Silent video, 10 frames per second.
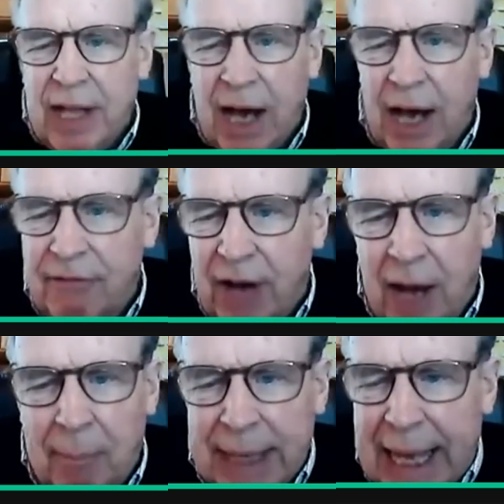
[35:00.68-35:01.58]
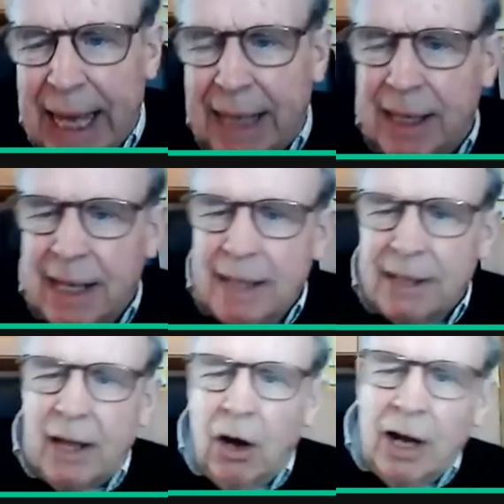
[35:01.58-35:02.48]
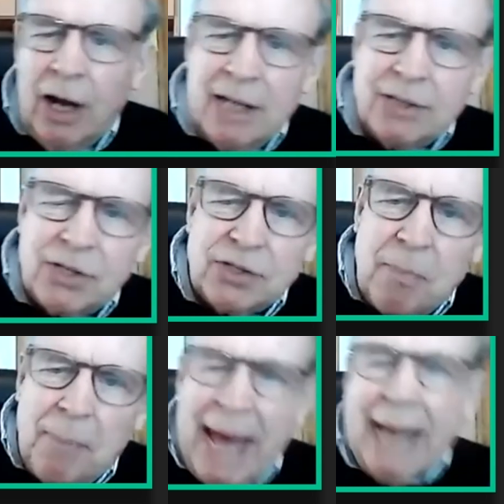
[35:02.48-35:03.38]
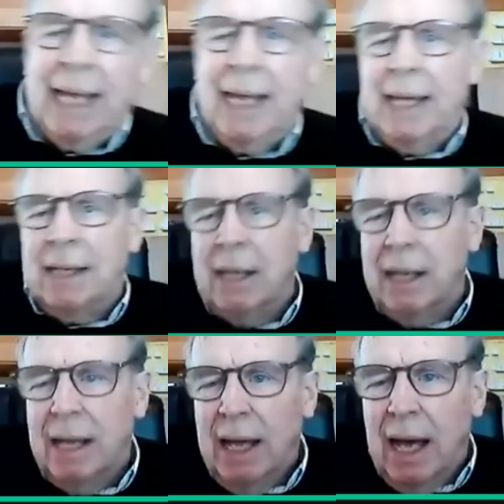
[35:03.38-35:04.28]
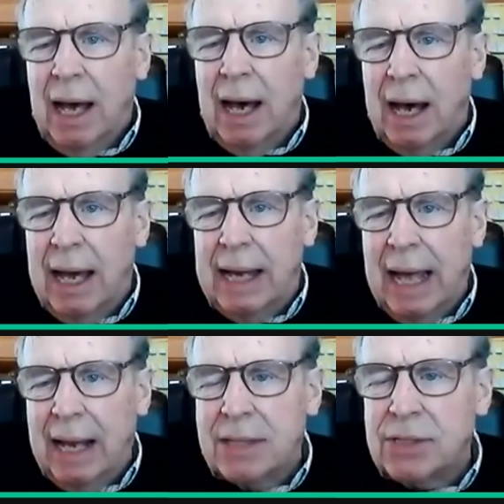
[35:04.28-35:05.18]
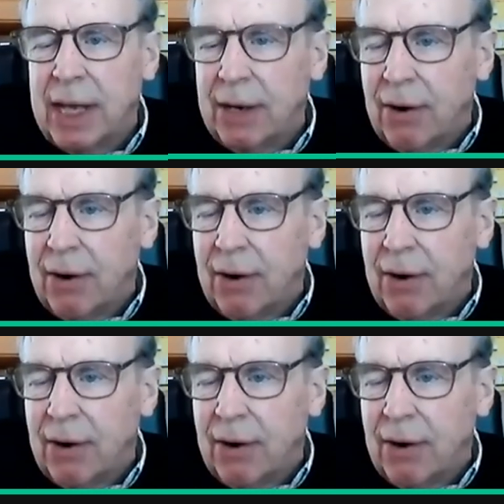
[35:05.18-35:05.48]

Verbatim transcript: f- up again, the audiences are packing in, uh, and Alexander